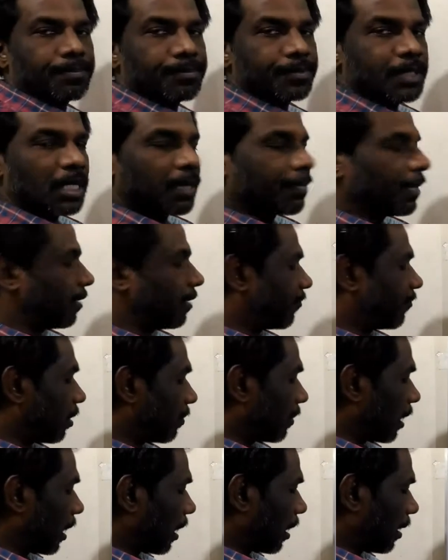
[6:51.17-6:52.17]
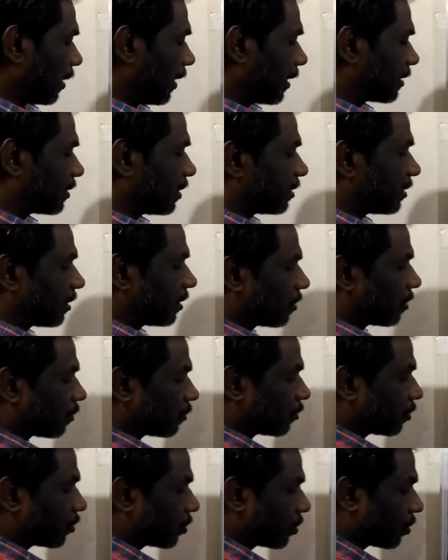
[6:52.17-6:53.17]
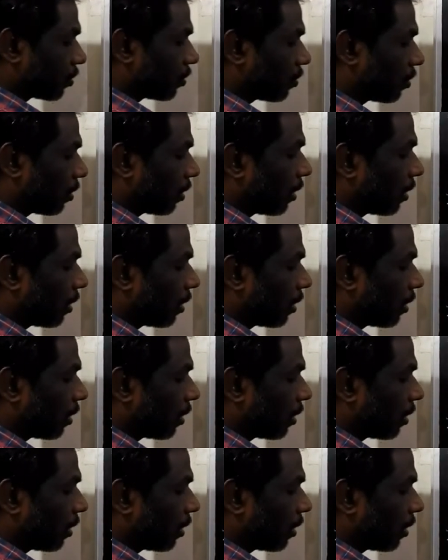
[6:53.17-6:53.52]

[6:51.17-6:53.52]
segment formula, x is equals to